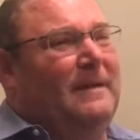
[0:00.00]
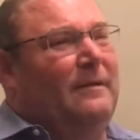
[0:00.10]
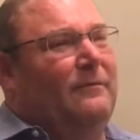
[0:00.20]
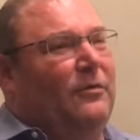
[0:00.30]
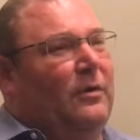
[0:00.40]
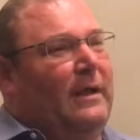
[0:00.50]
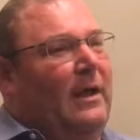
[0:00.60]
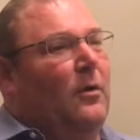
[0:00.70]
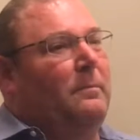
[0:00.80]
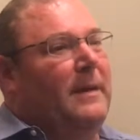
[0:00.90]
it really
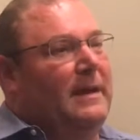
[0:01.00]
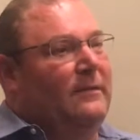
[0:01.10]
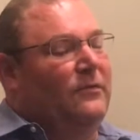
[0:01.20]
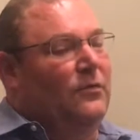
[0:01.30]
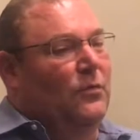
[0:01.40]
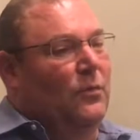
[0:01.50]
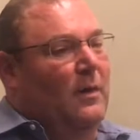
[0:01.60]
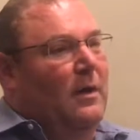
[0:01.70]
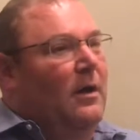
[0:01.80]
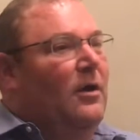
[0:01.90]
helped me to
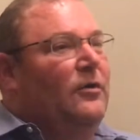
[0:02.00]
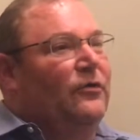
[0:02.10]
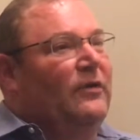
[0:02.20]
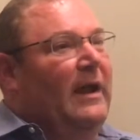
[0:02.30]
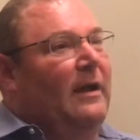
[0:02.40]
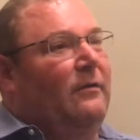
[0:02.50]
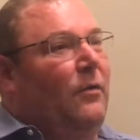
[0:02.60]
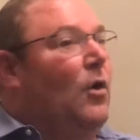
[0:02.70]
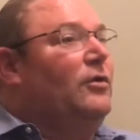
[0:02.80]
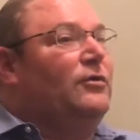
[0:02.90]
understand
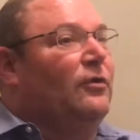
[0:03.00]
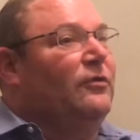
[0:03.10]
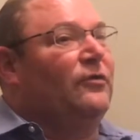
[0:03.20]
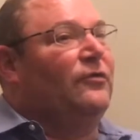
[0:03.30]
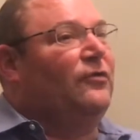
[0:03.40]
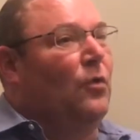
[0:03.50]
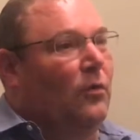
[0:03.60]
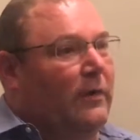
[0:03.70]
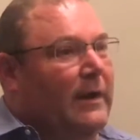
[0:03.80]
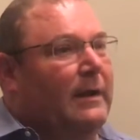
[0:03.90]
our church's
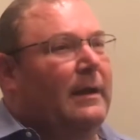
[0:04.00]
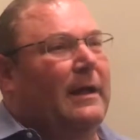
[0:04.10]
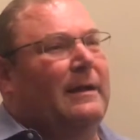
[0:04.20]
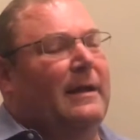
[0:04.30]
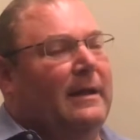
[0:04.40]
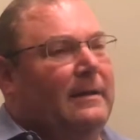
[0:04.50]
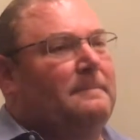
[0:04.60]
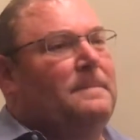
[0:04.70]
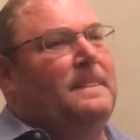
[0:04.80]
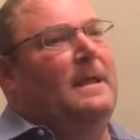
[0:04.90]
story,
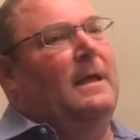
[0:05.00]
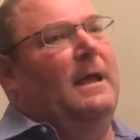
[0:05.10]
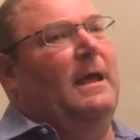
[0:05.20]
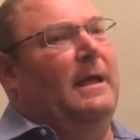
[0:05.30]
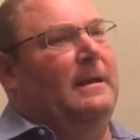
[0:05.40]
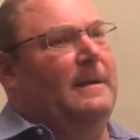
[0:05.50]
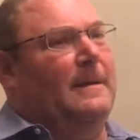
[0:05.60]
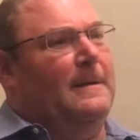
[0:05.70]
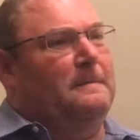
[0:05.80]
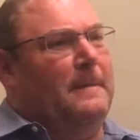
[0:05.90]
and
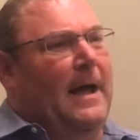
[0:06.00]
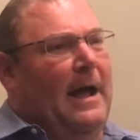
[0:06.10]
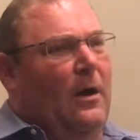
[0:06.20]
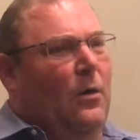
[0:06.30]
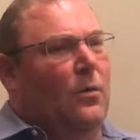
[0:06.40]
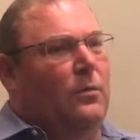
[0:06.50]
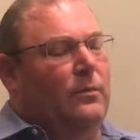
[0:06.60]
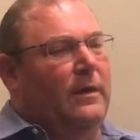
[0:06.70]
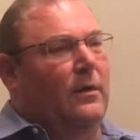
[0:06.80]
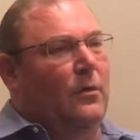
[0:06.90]
how
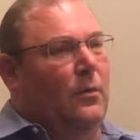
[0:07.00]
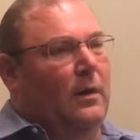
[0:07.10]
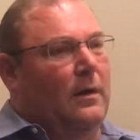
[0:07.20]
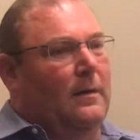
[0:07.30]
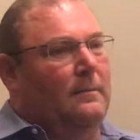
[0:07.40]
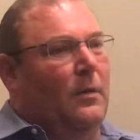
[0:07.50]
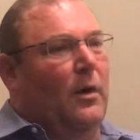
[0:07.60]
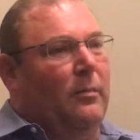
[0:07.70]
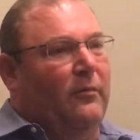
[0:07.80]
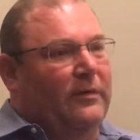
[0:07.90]

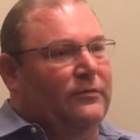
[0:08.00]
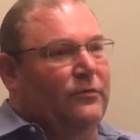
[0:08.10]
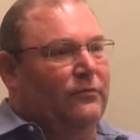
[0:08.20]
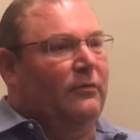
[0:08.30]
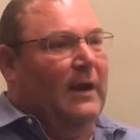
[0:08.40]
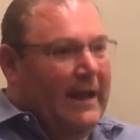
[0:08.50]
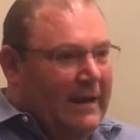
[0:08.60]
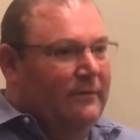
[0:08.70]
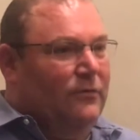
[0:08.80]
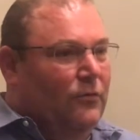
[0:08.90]
our parishioners
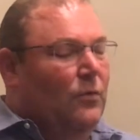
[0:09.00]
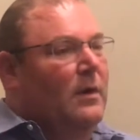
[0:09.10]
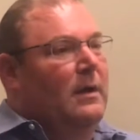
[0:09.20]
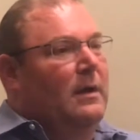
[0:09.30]
relate to